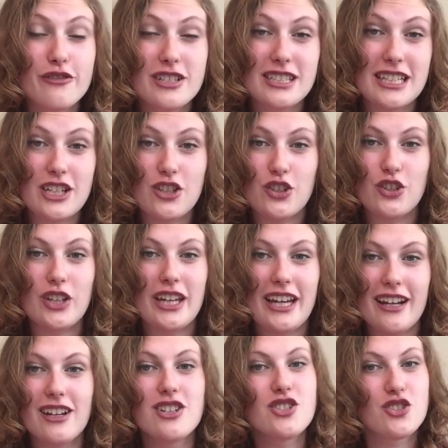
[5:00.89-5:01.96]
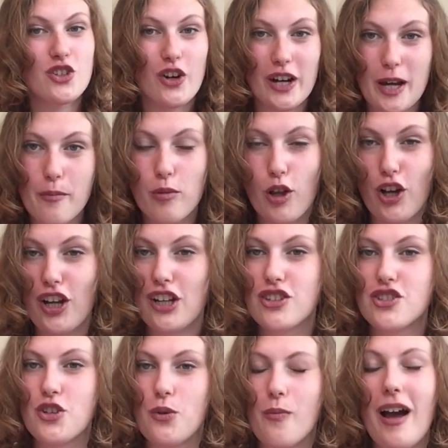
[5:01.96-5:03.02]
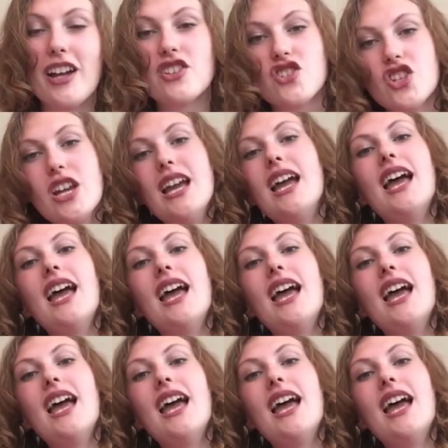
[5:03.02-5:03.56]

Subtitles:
for CU here, sorry I'm plugging it so much,